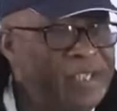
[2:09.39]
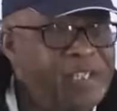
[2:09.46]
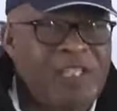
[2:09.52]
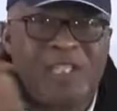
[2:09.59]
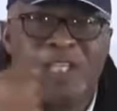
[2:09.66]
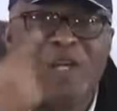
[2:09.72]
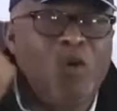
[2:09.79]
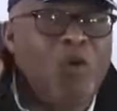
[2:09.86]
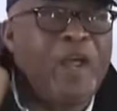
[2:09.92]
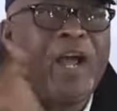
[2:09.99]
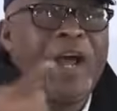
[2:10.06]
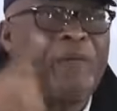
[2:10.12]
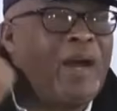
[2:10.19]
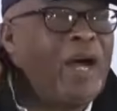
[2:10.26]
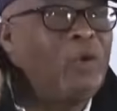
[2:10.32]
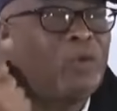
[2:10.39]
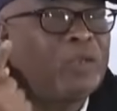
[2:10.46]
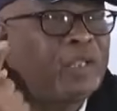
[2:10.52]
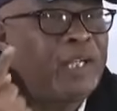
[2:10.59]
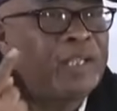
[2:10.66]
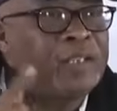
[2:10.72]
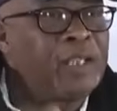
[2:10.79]
This thing going
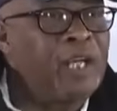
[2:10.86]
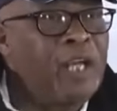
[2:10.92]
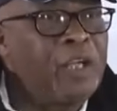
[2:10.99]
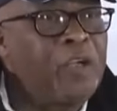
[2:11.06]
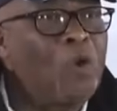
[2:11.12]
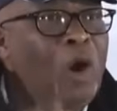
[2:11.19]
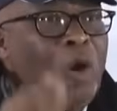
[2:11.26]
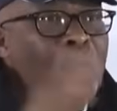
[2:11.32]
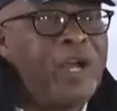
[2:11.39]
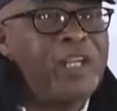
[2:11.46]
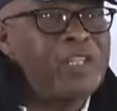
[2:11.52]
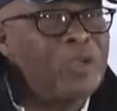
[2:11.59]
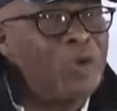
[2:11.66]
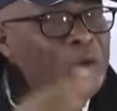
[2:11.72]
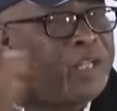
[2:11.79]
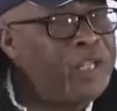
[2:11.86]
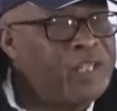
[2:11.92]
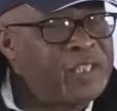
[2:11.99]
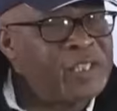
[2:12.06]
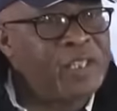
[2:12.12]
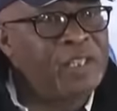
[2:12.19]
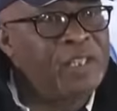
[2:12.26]
around that you are west or
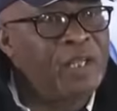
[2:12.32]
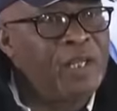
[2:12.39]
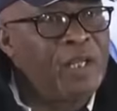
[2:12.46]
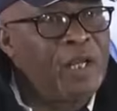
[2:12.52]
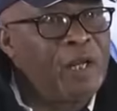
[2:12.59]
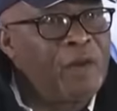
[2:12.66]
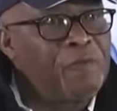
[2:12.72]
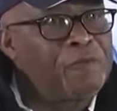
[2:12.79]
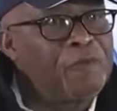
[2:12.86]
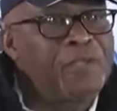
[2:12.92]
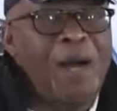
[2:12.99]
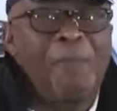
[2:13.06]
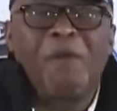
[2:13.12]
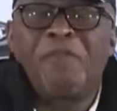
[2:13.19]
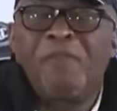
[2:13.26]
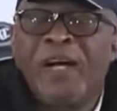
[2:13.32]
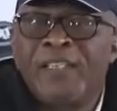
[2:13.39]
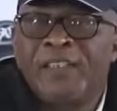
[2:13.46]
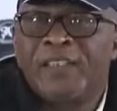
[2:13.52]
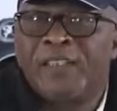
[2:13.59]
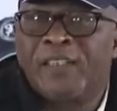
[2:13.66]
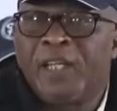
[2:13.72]
east. Some of us,